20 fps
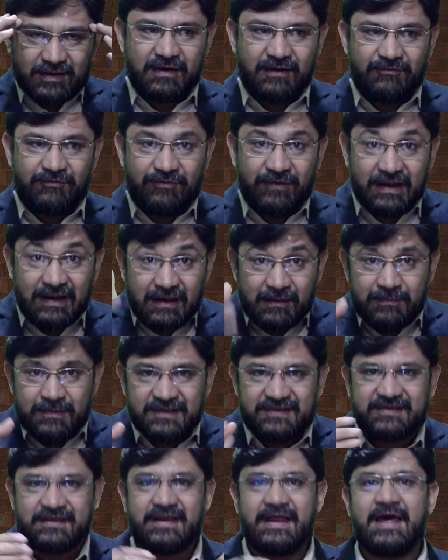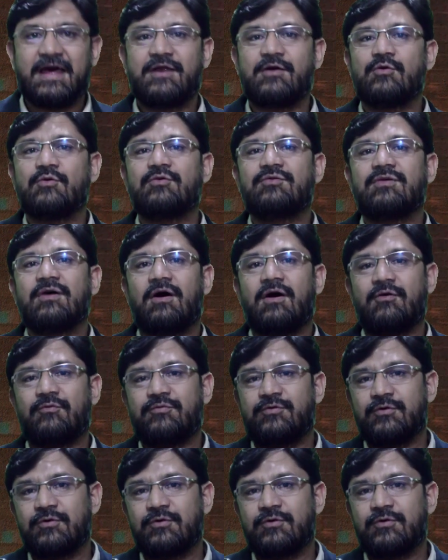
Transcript: available scenarios of